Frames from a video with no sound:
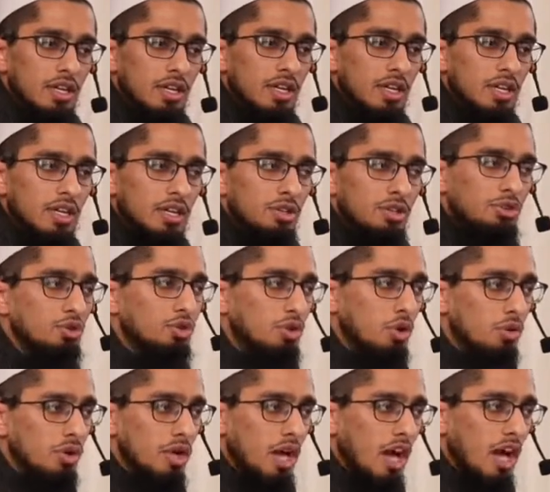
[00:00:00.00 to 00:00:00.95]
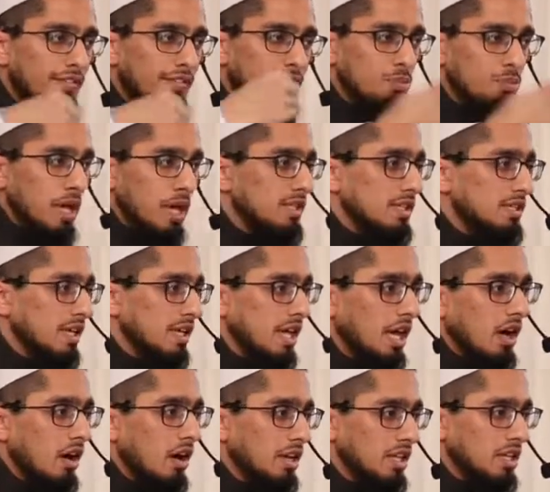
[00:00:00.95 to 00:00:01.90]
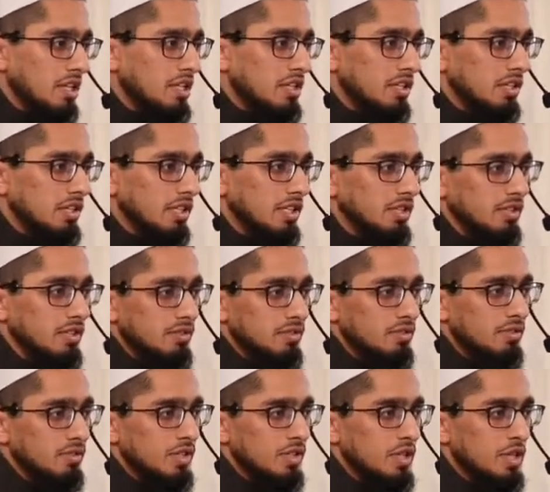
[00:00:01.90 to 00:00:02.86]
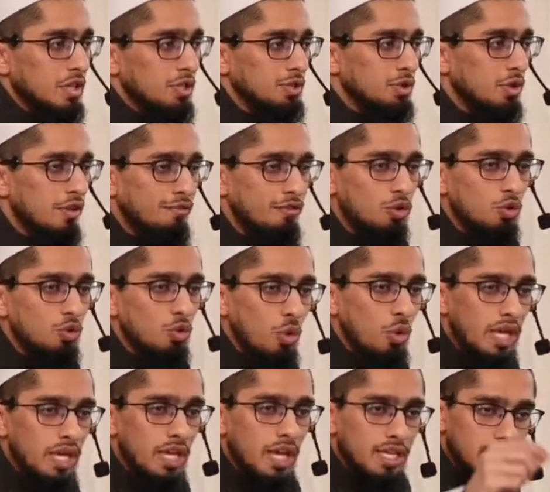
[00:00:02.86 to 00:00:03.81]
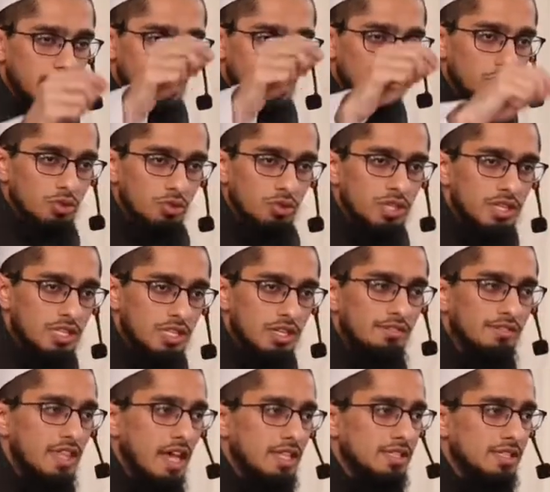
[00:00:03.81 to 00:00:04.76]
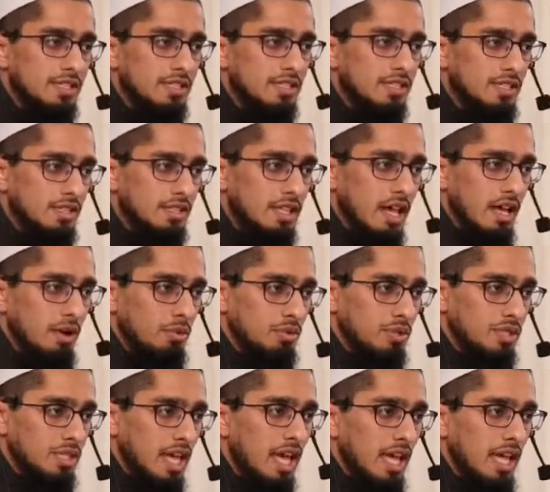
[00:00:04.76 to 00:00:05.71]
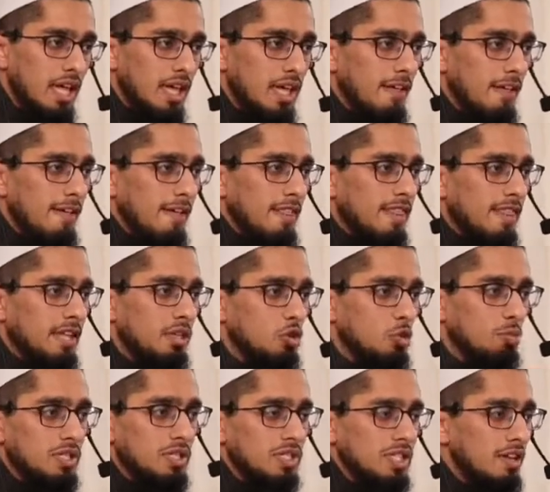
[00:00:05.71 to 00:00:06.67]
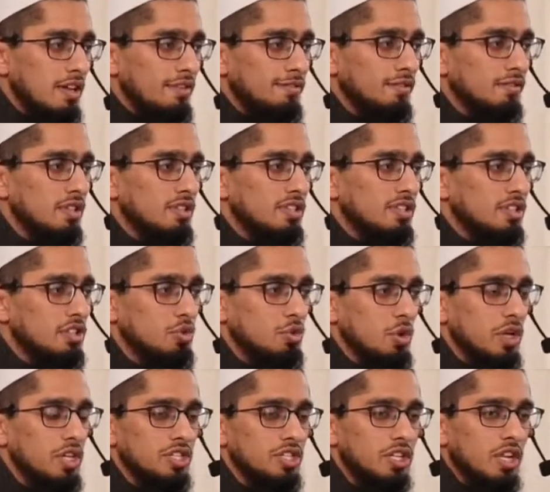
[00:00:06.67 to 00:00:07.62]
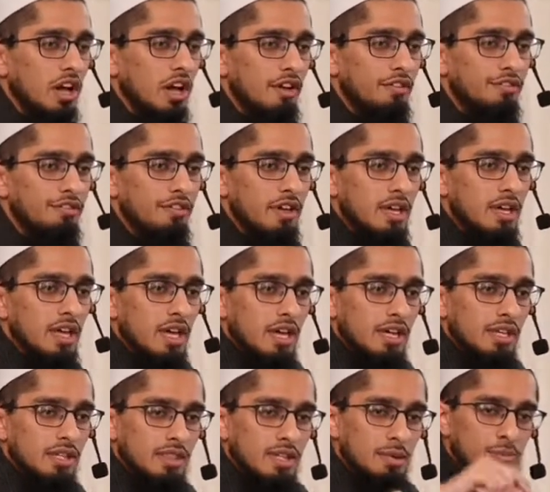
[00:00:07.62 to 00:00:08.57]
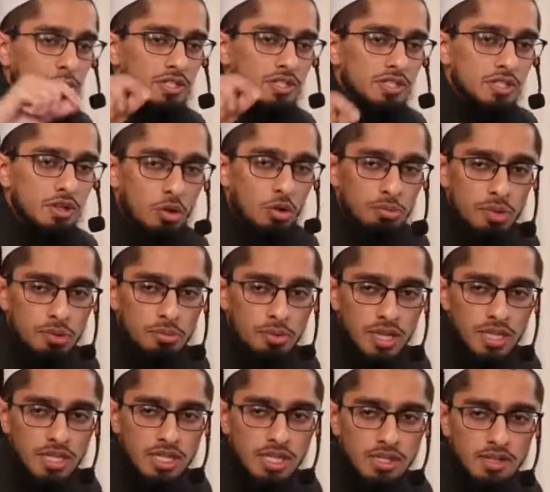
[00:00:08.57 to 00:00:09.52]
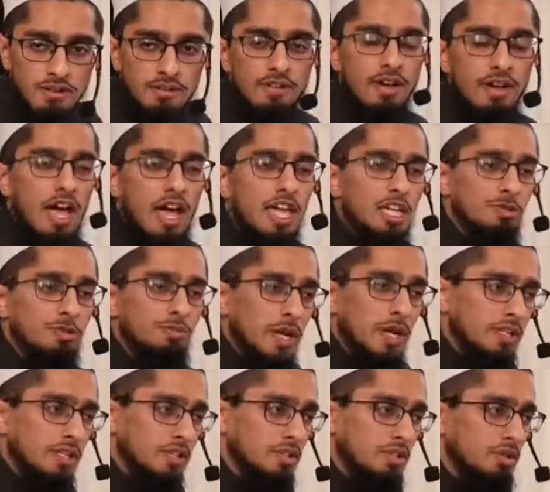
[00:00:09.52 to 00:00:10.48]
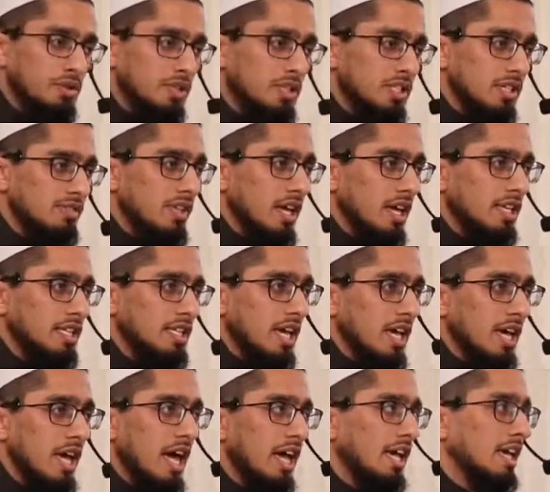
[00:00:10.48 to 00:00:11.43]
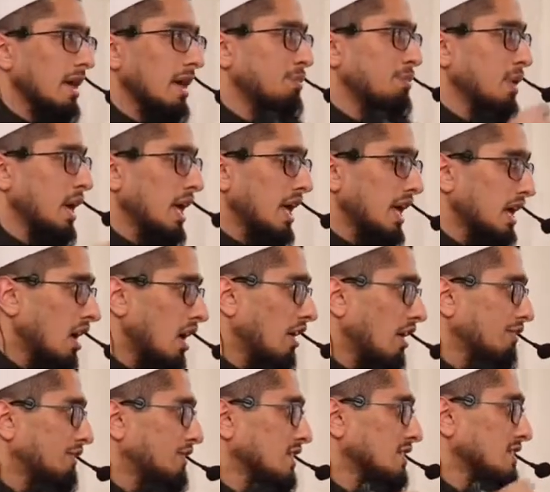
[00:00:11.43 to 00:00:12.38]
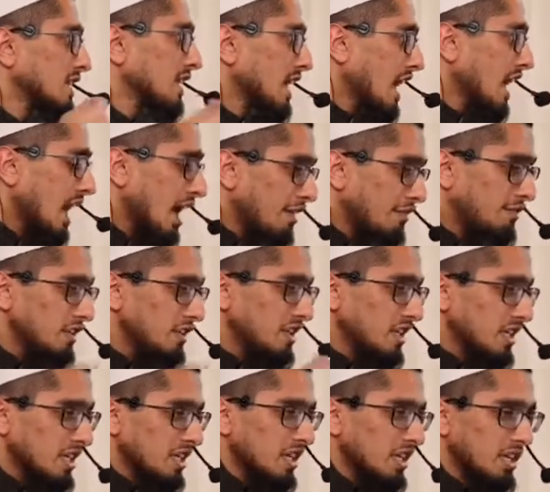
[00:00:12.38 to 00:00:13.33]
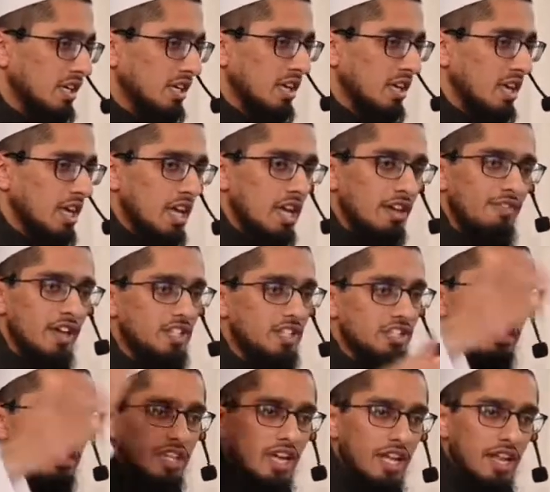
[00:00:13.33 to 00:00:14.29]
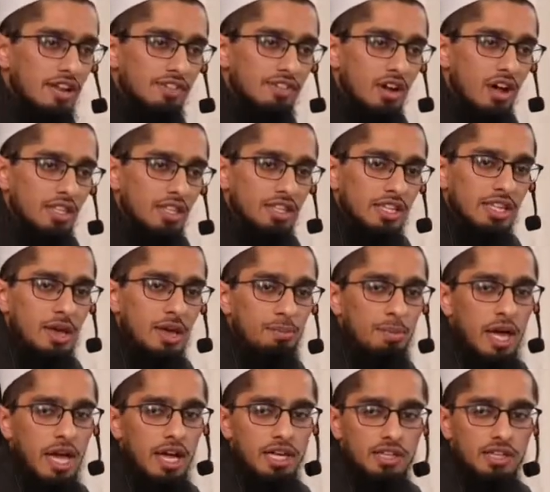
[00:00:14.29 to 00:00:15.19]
you don't have to pay zakah on it yearly. So if you wait until you receive that debt, then you'll be saved from the situation of, the person owed me money, I expected to receive that debt, I kept paying off the zakah every year, eventually I never got the debt back.